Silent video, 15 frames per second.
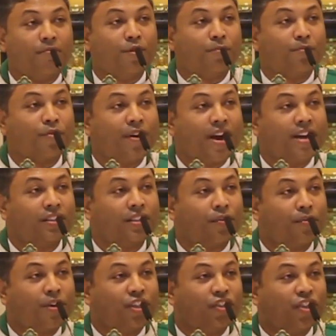your prayers
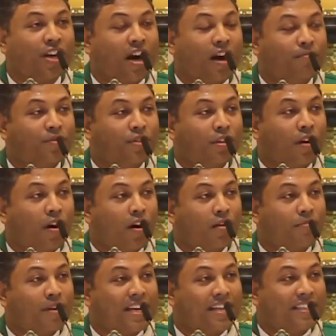are reaching up to
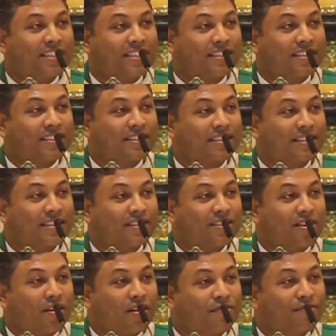God, but it's
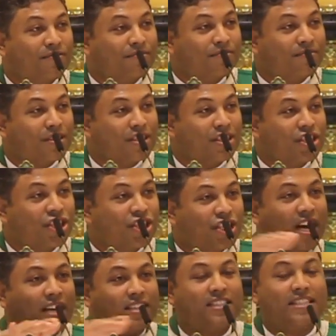sort of
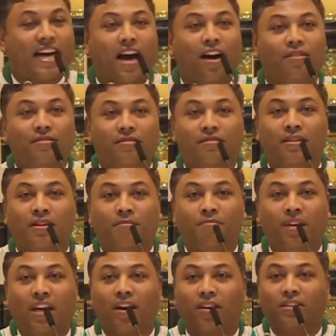shut down
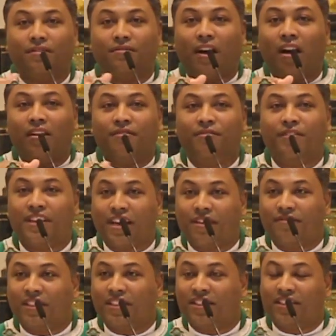because of
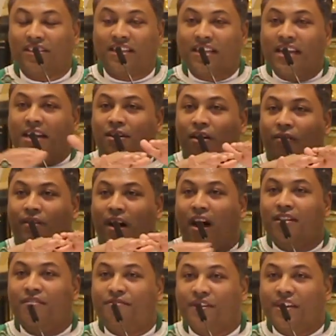unforgiveness, this lid of
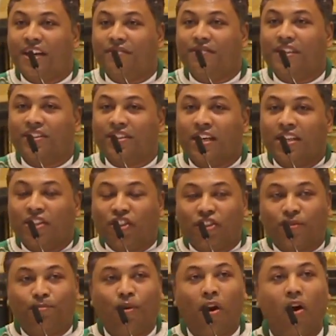unforgiveness
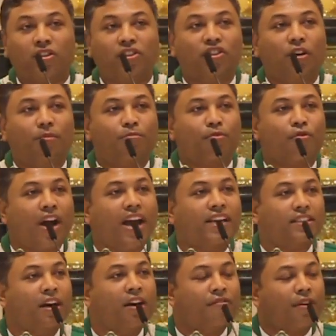just blocks your
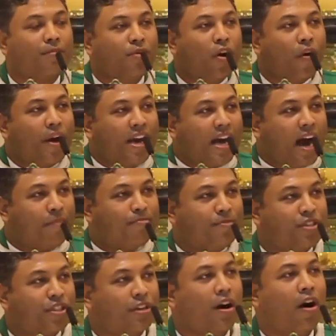prayers from going
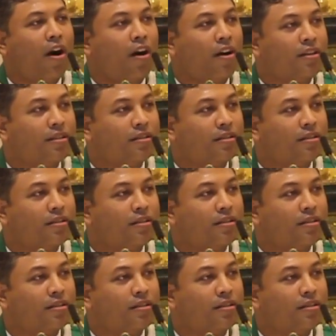up to God.